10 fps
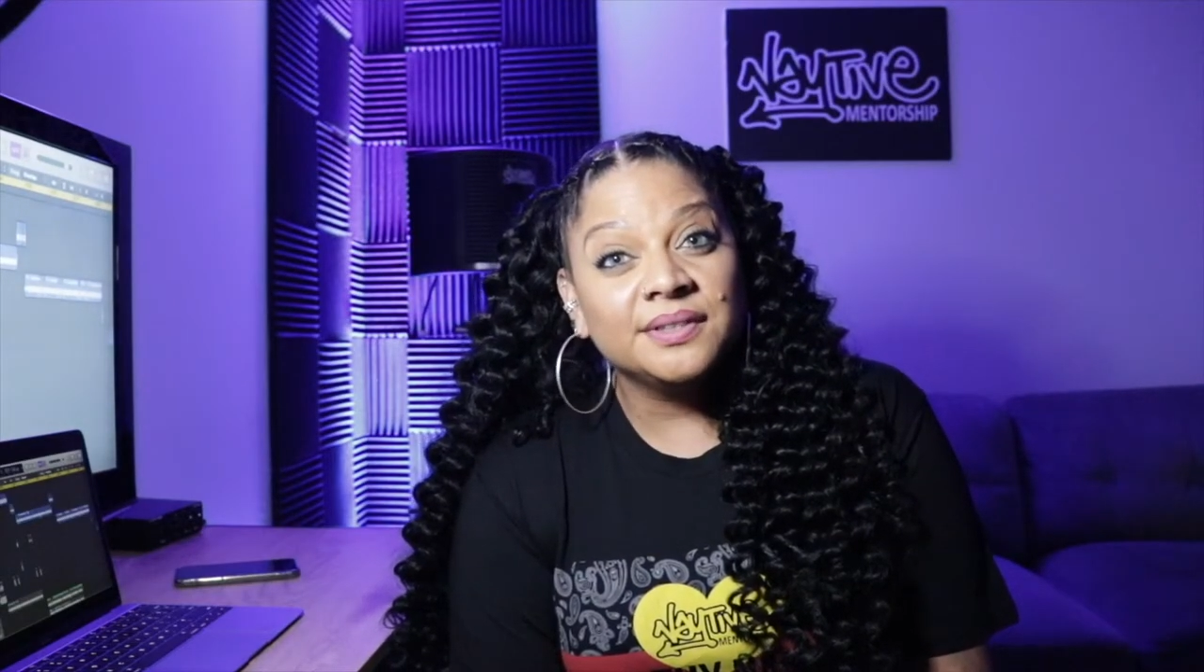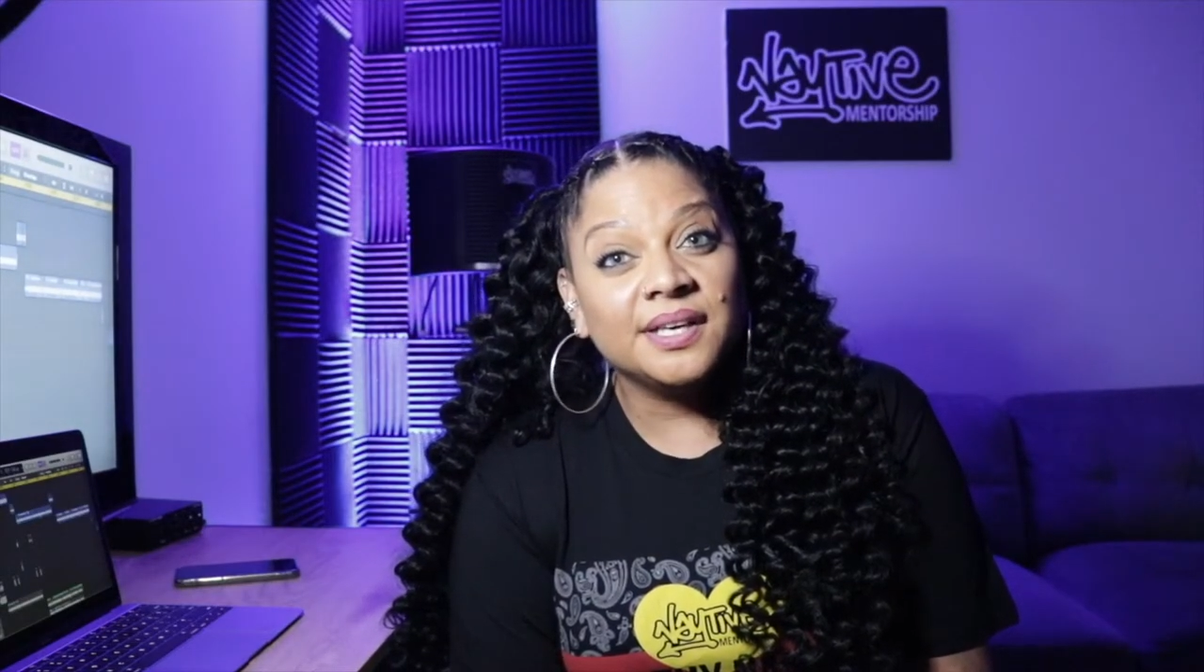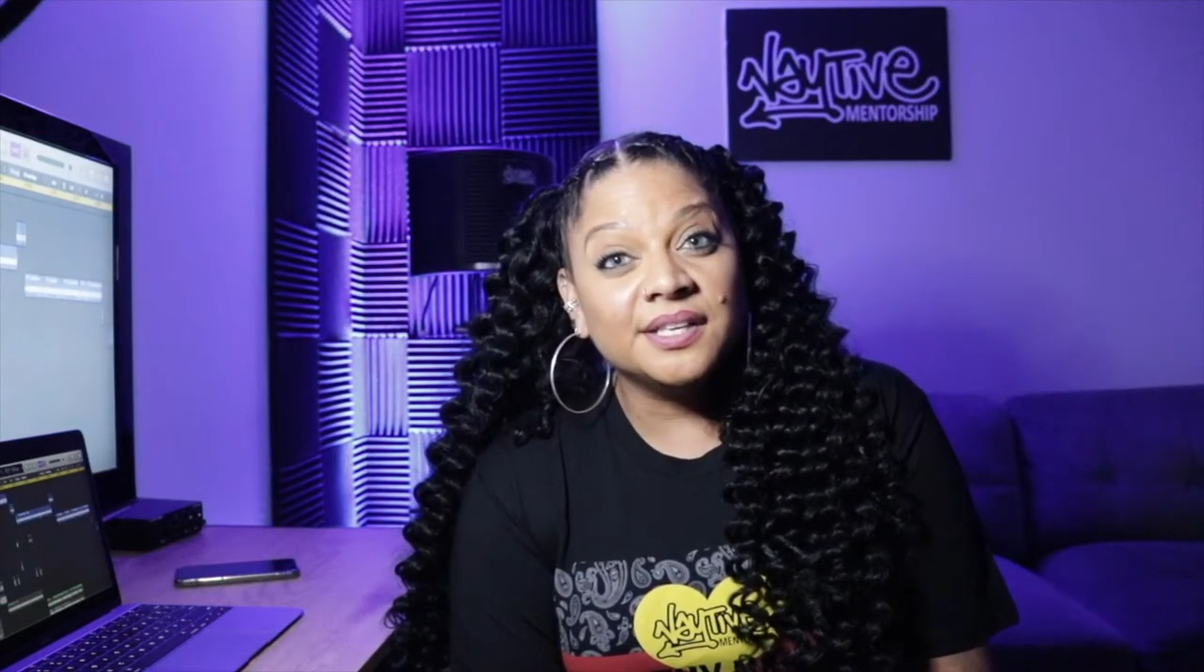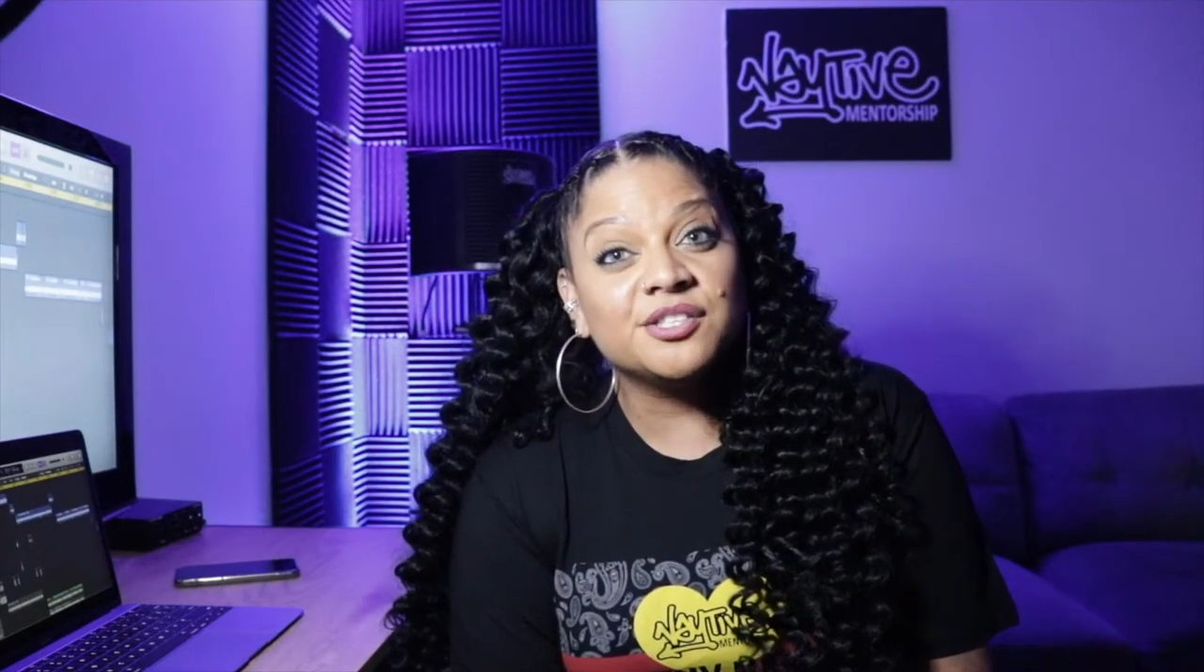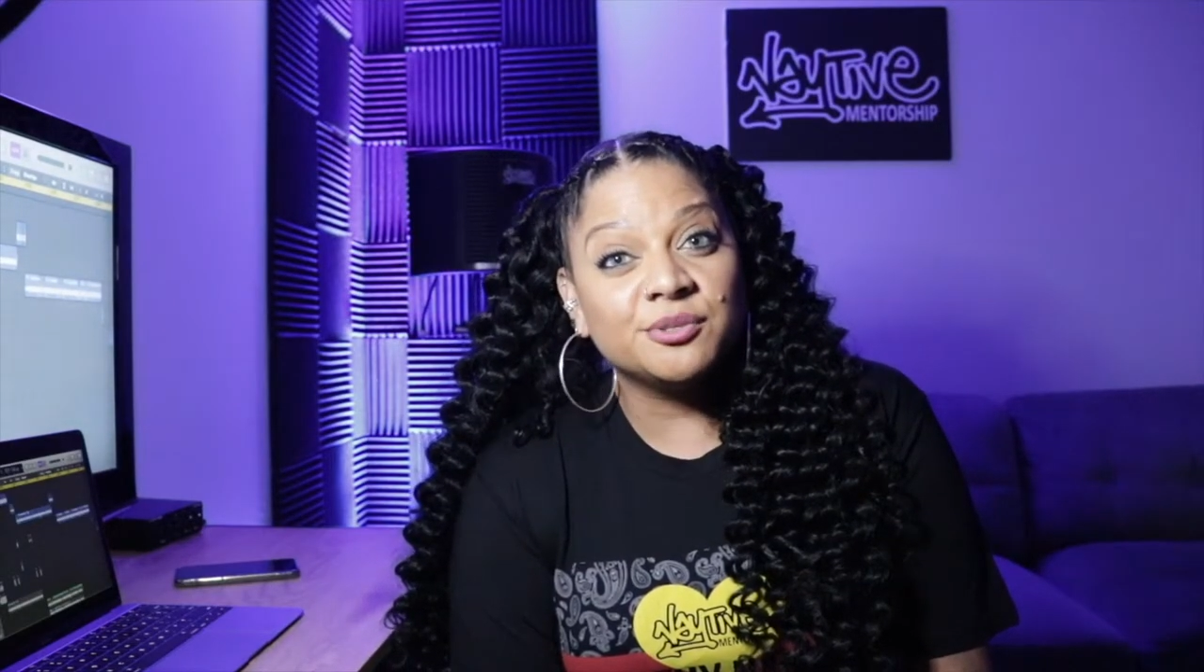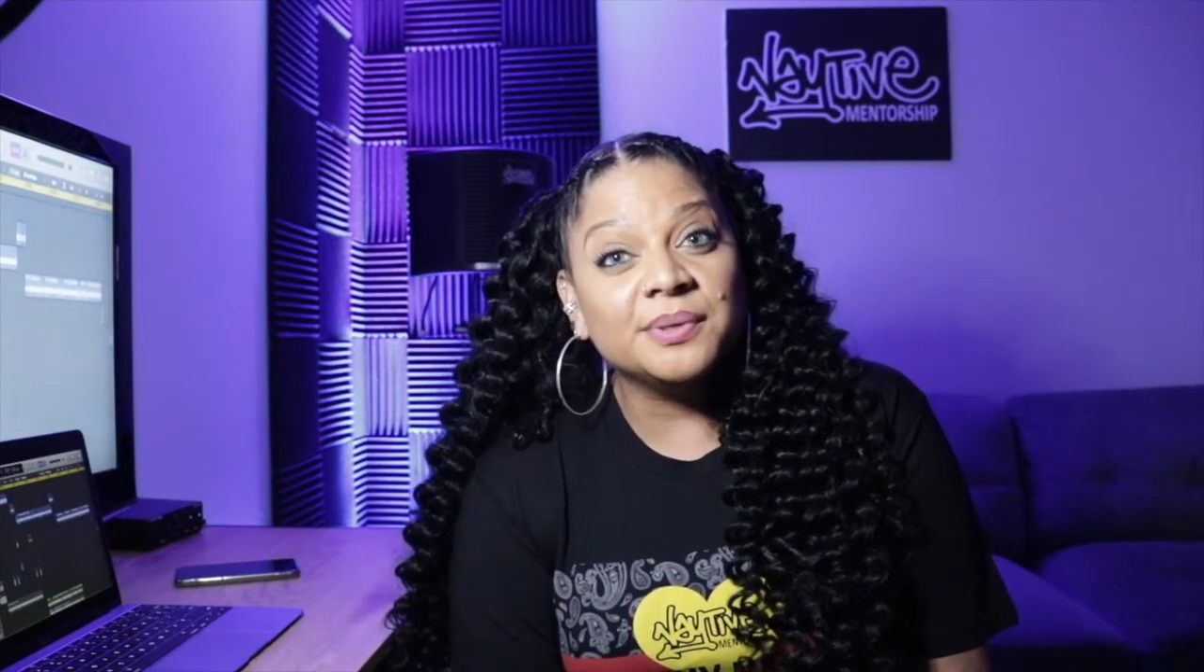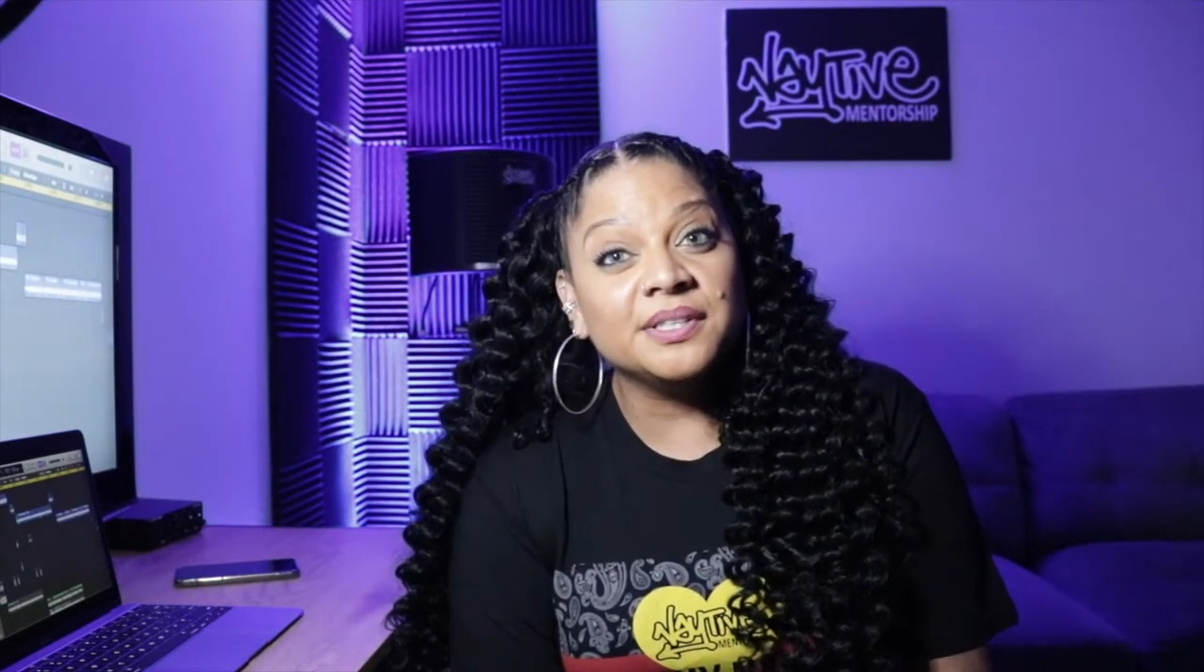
is to be